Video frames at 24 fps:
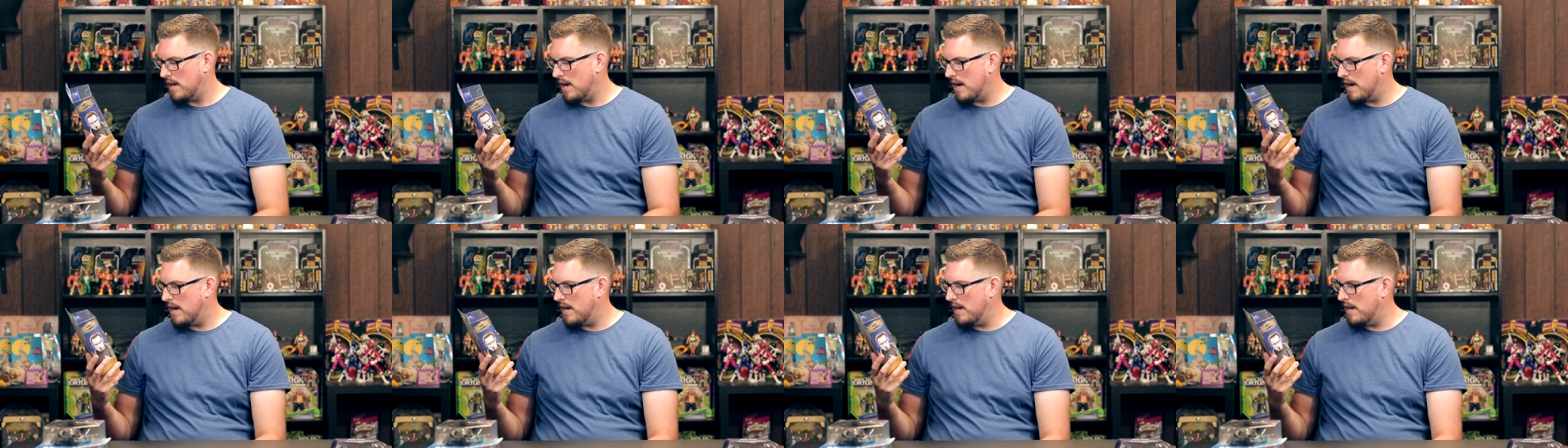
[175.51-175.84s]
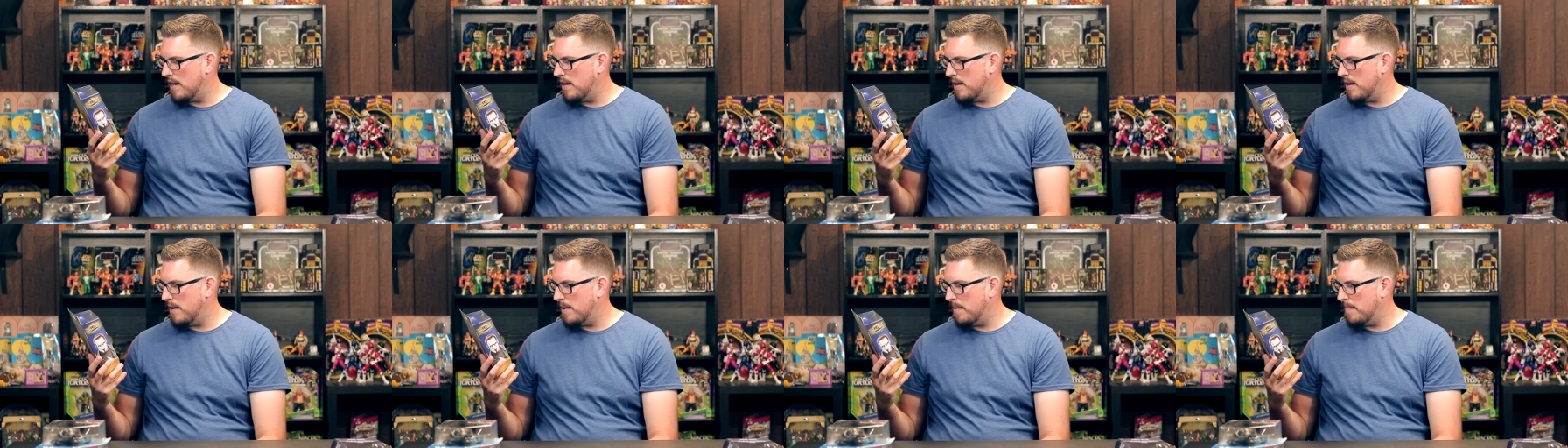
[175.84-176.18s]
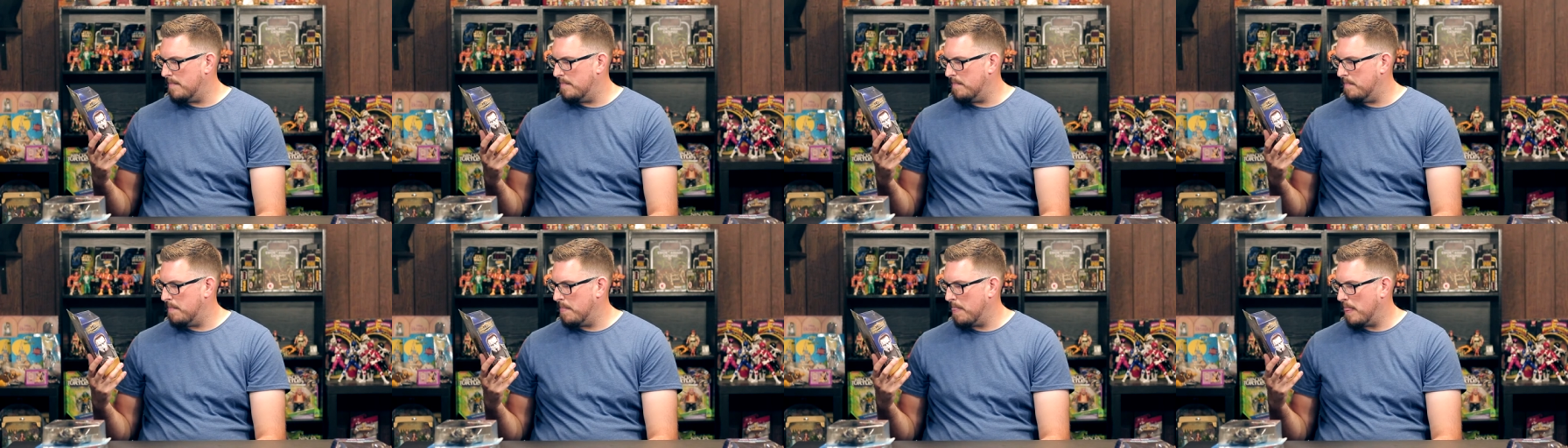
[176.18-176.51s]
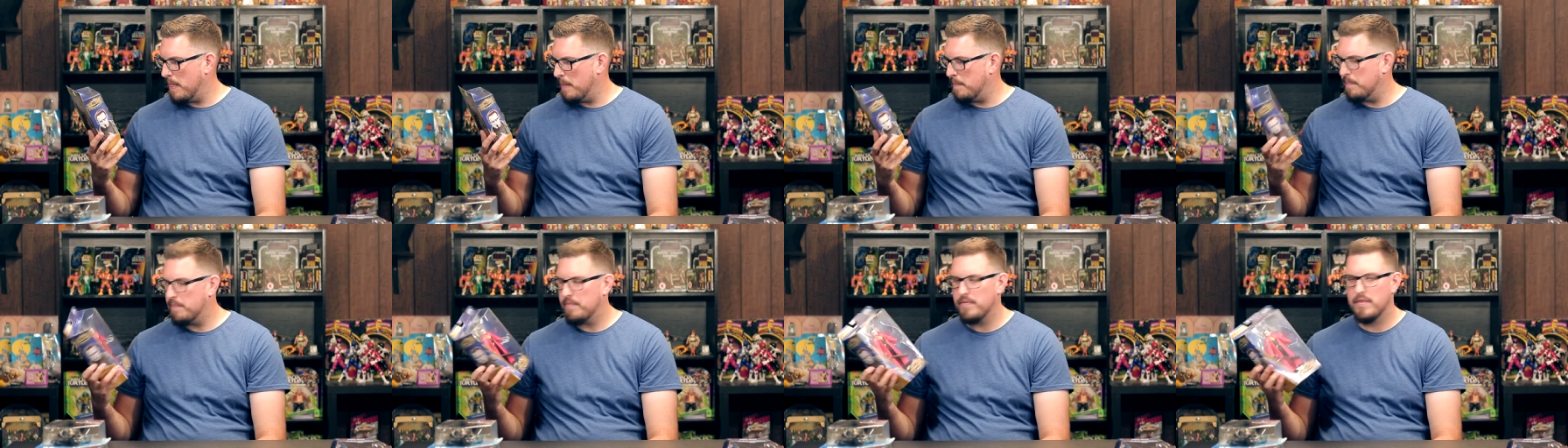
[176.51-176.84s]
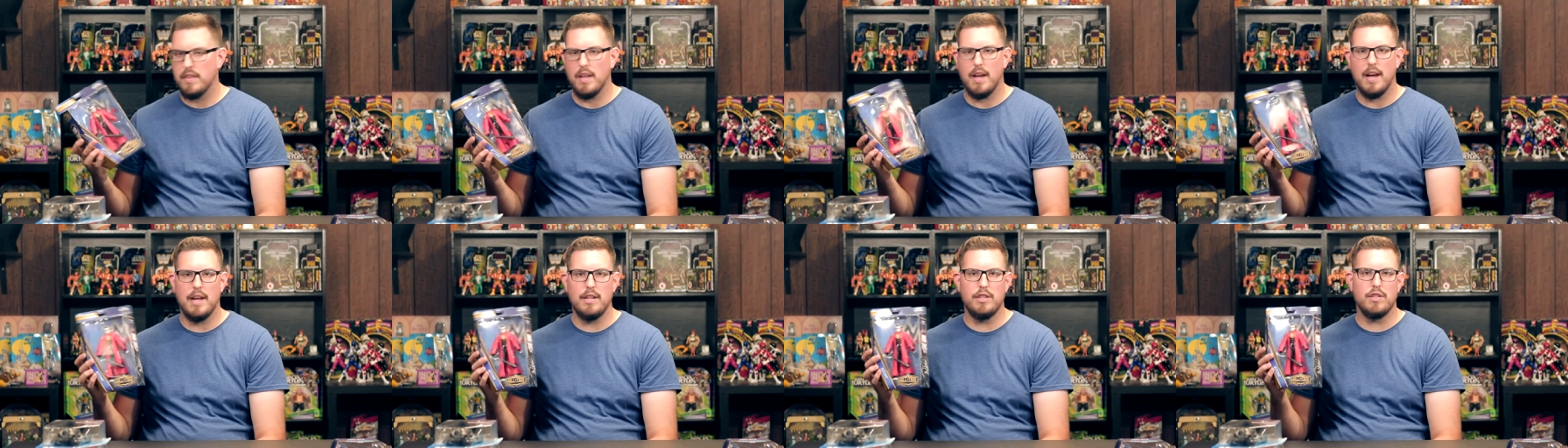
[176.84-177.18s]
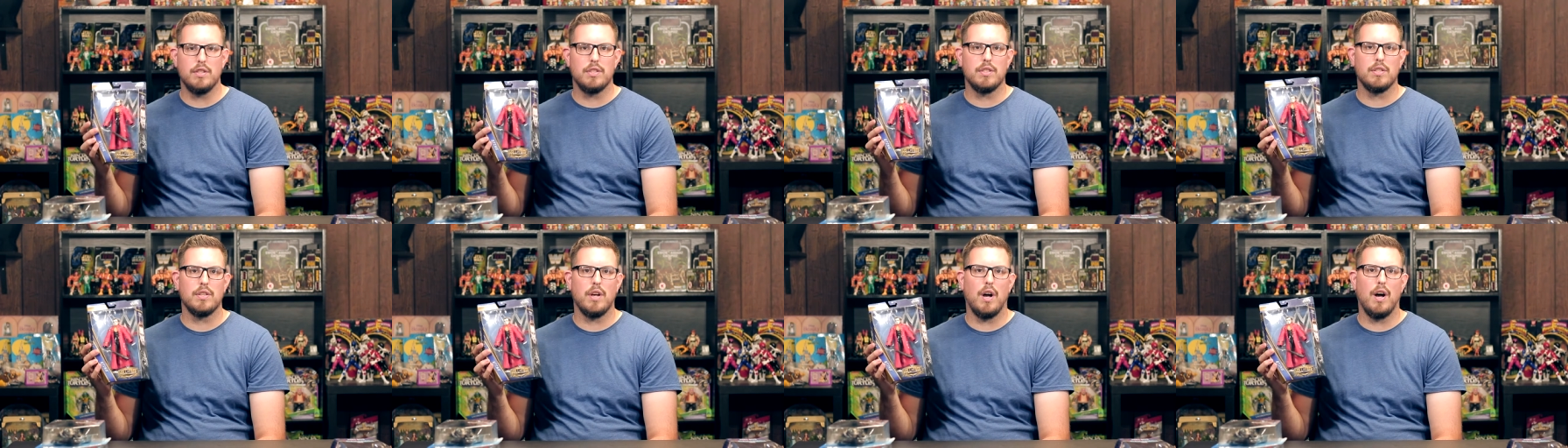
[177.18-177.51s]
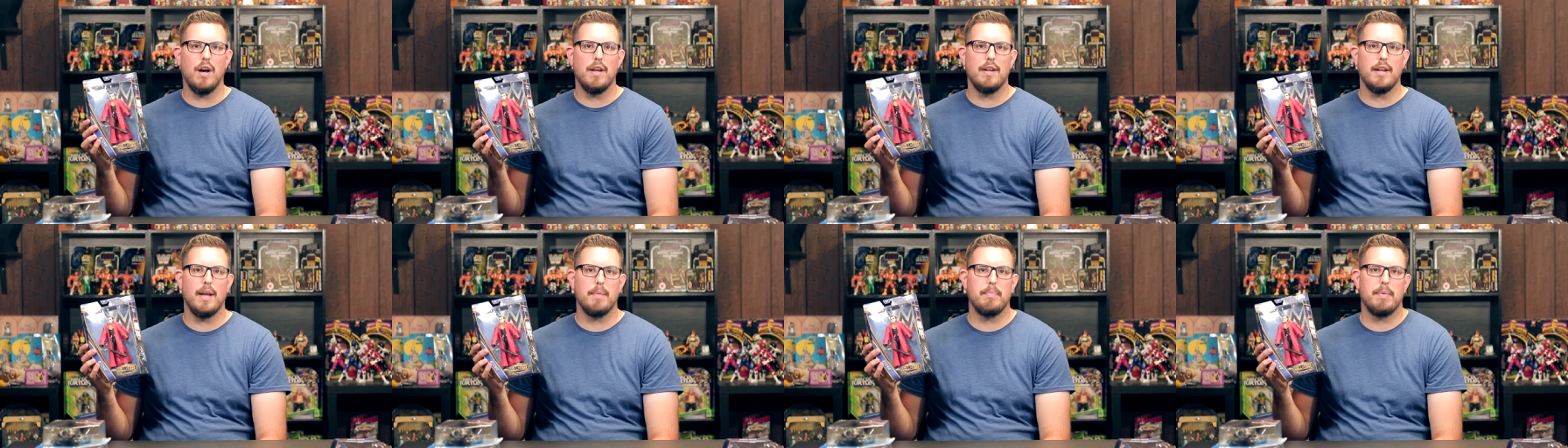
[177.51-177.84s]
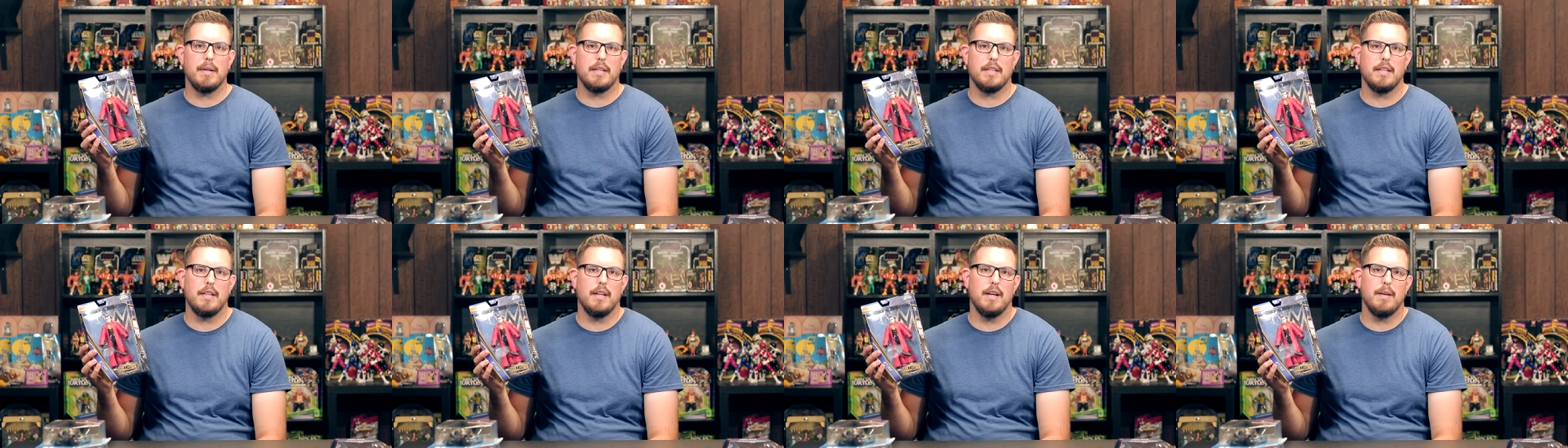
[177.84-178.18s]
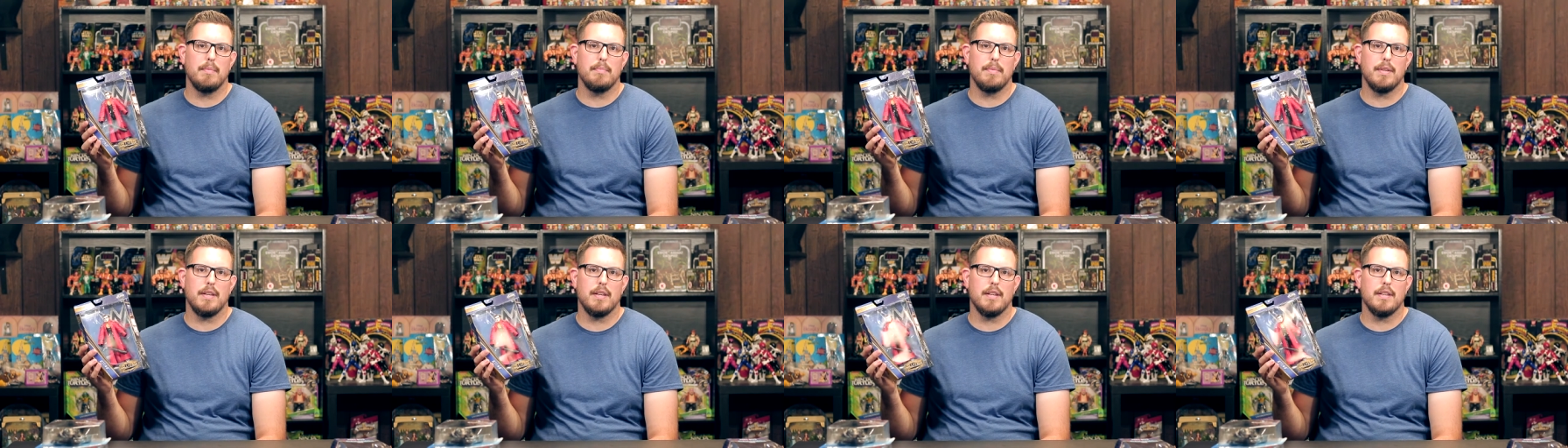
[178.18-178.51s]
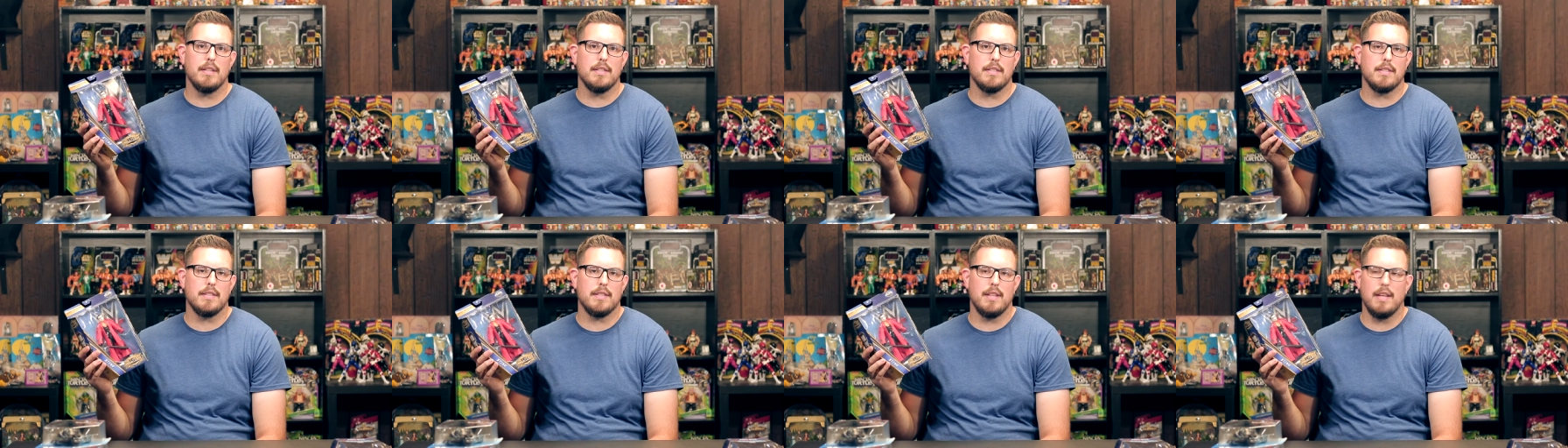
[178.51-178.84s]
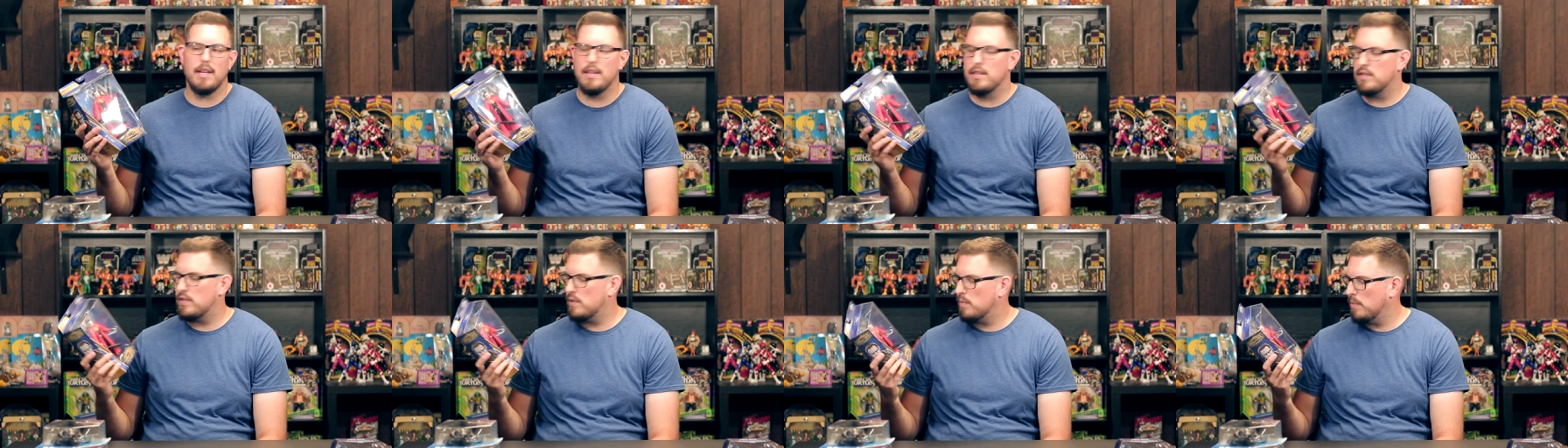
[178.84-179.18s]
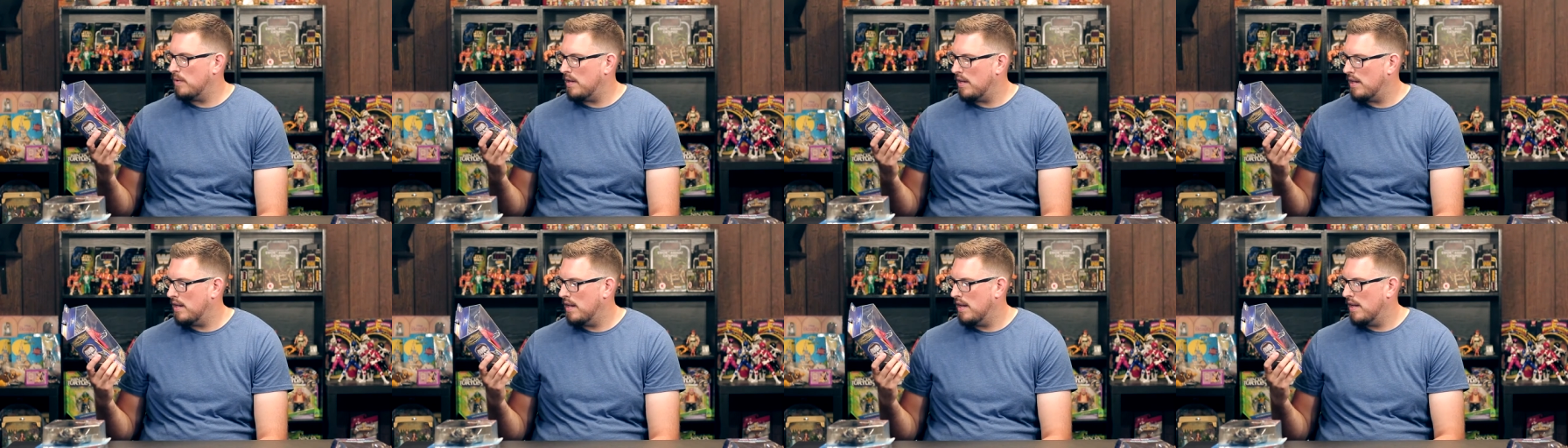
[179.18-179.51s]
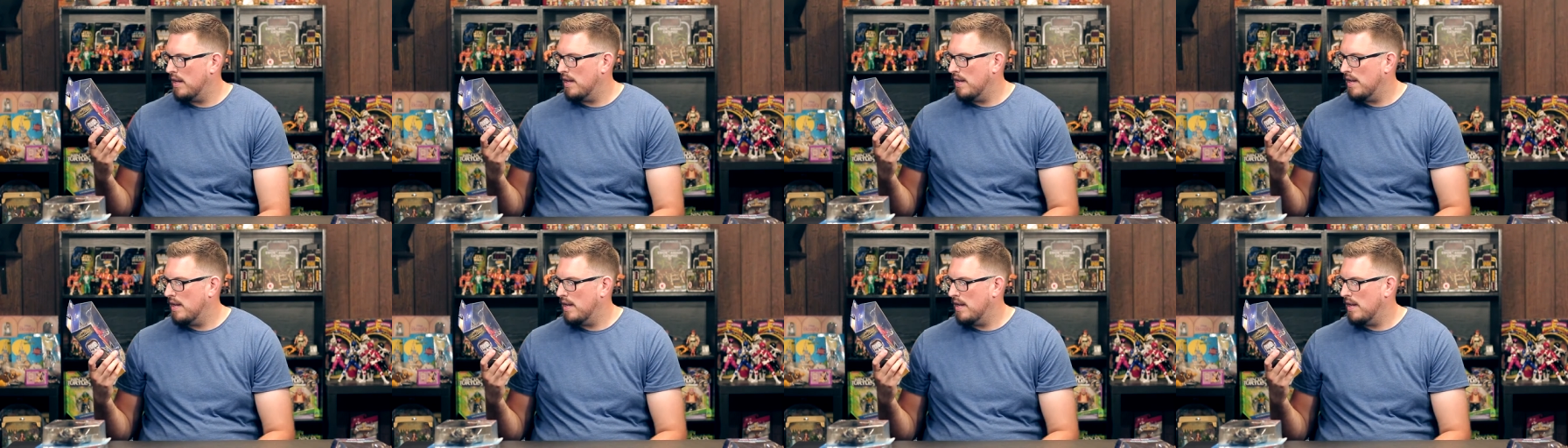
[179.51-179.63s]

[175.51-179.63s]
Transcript: I um I just saw it and I picked it up because Sting is sweet.